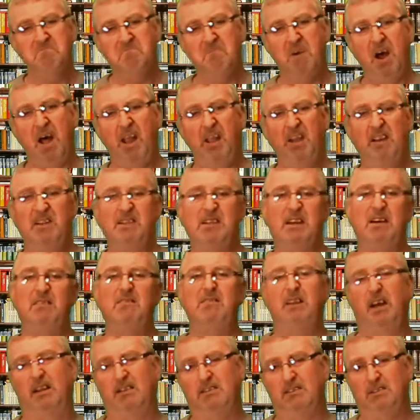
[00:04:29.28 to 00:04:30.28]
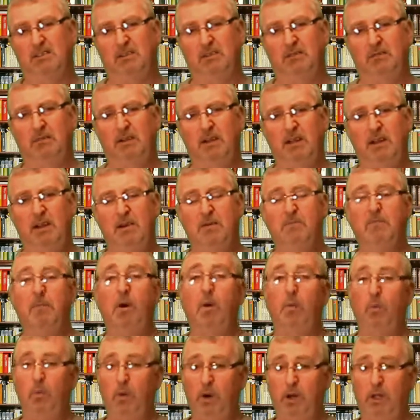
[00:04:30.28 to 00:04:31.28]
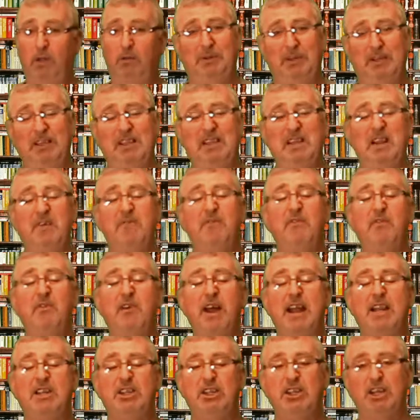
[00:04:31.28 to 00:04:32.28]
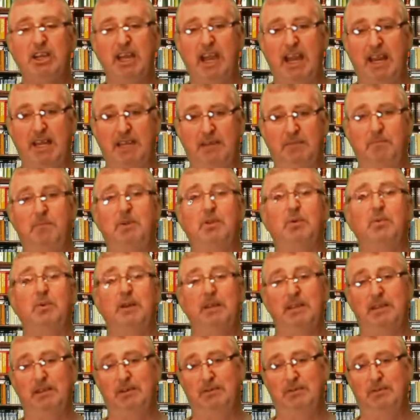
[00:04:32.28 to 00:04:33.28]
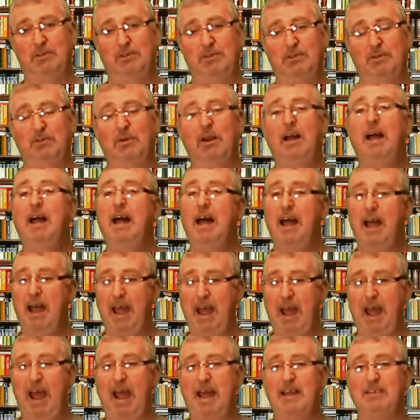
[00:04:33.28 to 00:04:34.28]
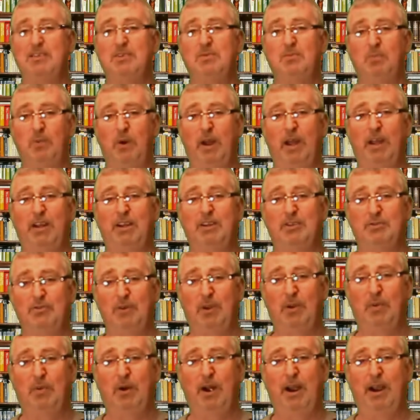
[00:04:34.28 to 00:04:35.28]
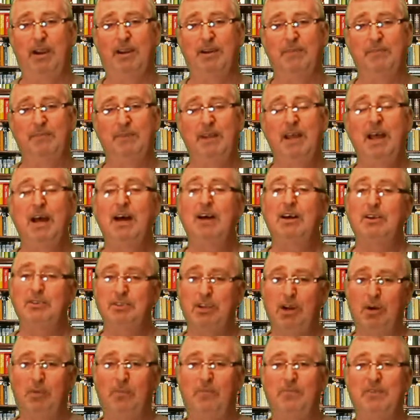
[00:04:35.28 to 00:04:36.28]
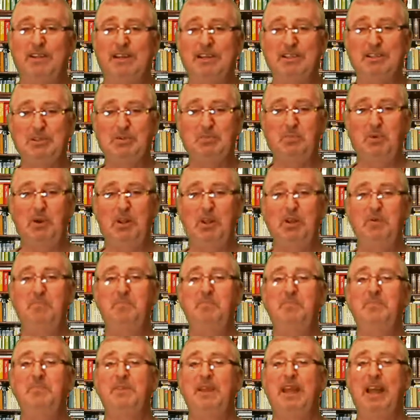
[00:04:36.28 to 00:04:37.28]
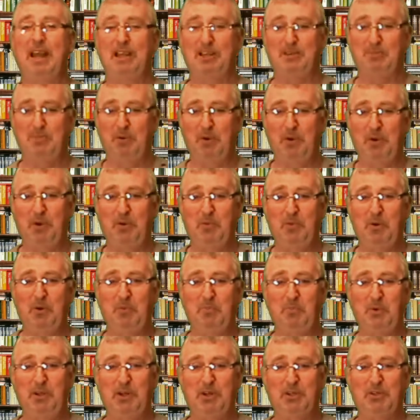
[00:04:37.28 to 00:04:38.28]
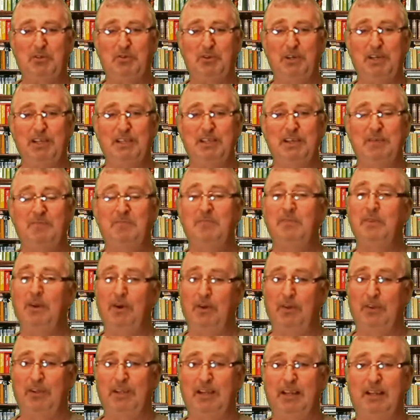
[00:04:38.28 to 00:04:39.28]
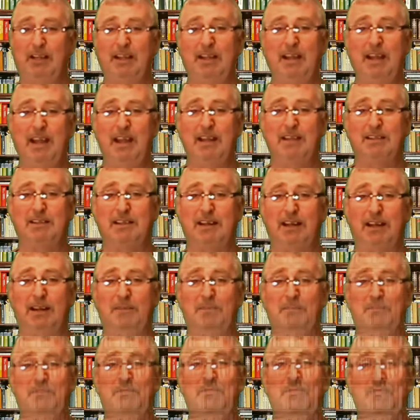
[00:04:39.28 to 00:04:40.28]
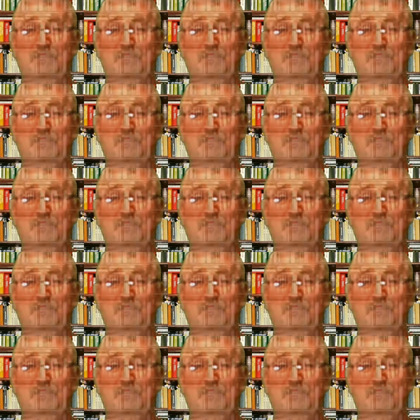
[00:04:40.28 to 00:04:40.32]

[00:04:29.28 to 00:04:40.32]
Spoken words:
Others not so. But we'll differentiate between those two as and when is required. So, this is William, Exploding Word Ministries. Until the next time,